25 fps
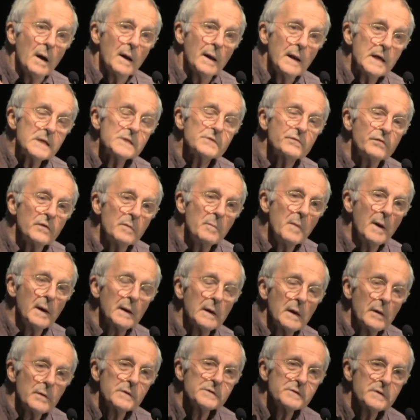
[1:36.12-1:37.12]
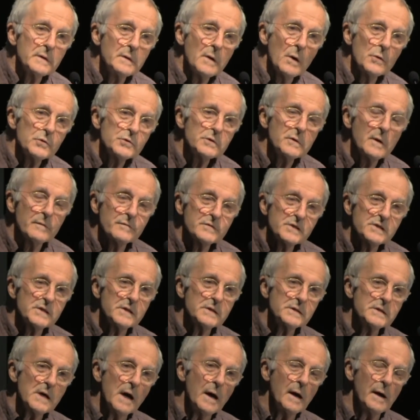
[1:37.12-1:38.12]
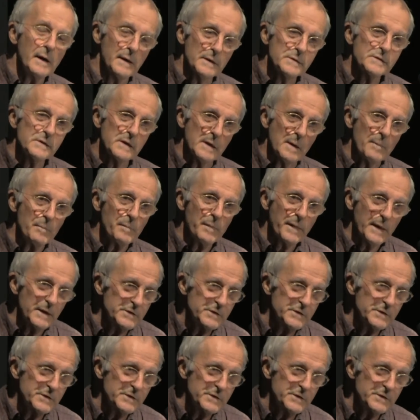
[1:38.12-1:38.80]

less familiar is the notion of satiety,